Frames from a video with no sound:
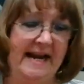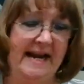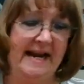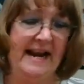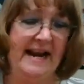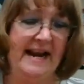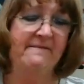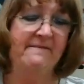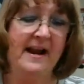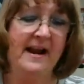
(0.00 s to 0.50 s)

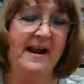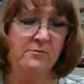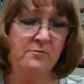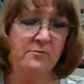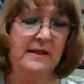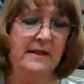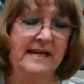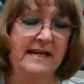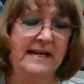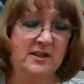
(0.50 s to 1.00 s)
if I
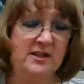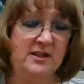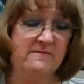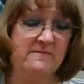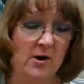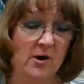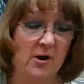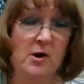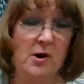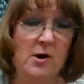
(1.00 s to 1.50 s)
release
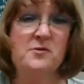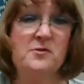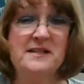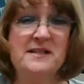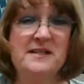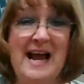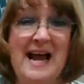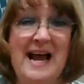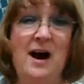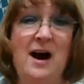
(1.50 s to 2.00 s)
photos
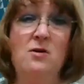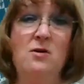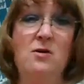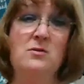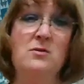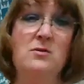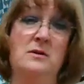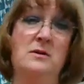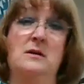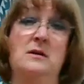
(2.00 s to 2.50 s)
now,
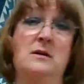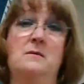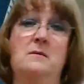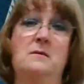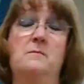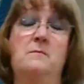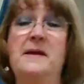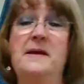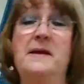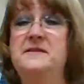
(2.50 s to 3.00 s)

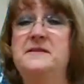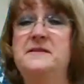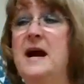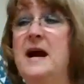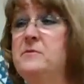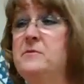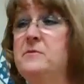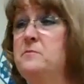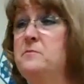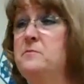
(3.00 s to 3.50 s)
by the
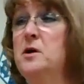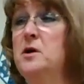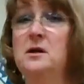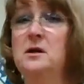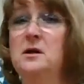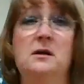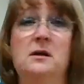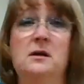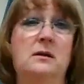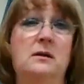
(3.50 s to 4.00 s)
time the book
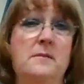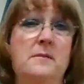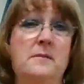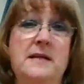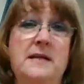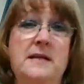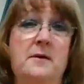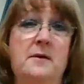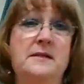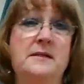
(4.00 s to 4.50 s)
comes
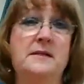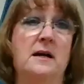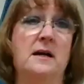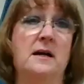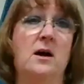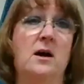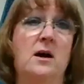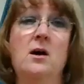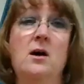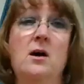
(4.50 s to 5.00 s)
out, it's
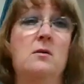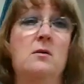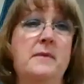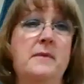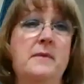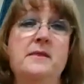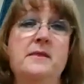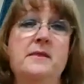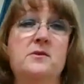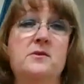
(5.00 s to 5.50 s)
oh,
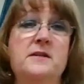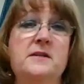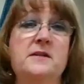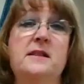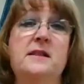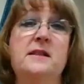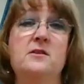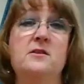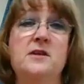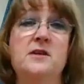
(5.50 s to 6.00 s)
been there, seen
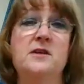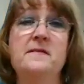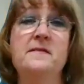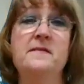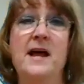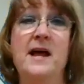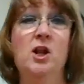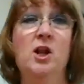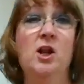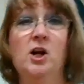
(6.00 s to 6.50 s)
there, done
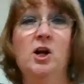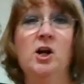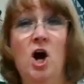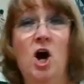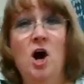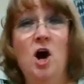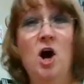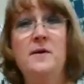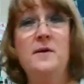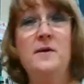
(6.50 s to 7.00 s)
that. Look,
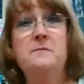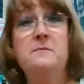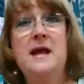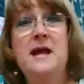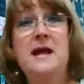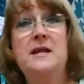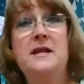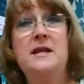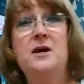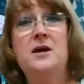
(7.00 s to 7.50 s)
already
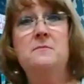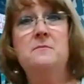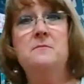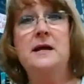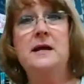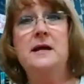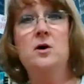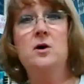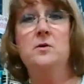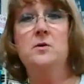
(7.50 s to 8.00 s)
made it on
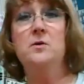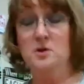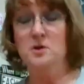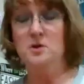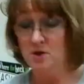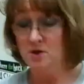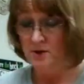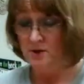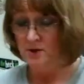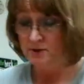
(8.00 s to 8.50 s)
my own.
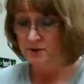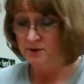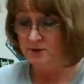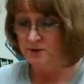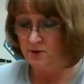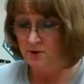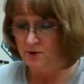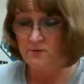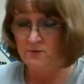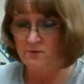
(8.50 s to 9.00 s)

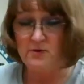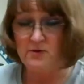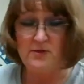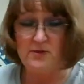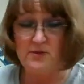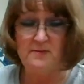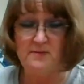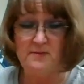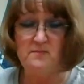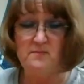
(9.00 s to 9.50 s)
So
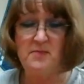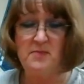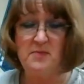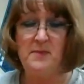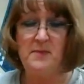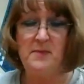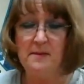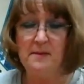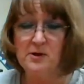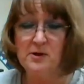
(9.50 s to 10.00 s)

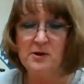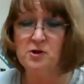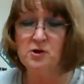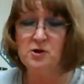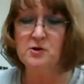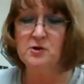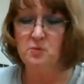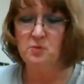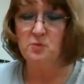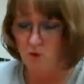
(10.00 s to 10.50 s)

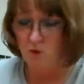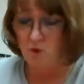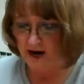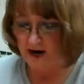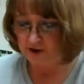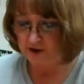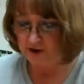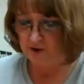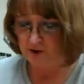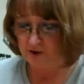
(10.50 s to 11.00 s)
publishers
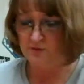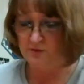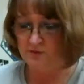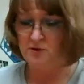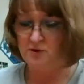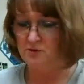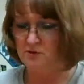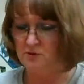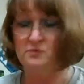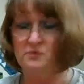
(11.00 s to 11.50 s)
want you
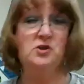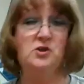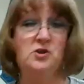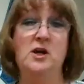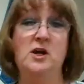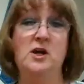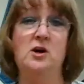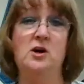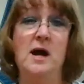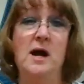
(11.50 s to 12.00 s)
to
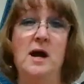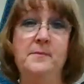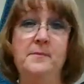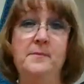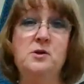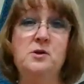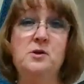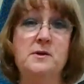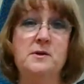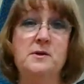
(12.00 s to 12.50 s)
share up
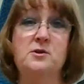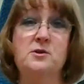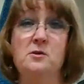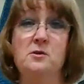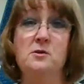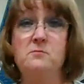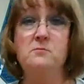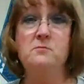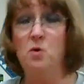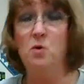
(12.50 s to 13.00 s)
to a
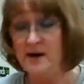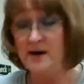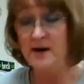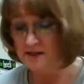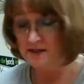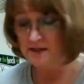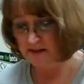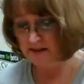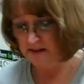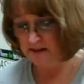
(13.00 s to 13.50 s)
certain
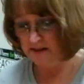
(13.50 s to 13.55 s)
point,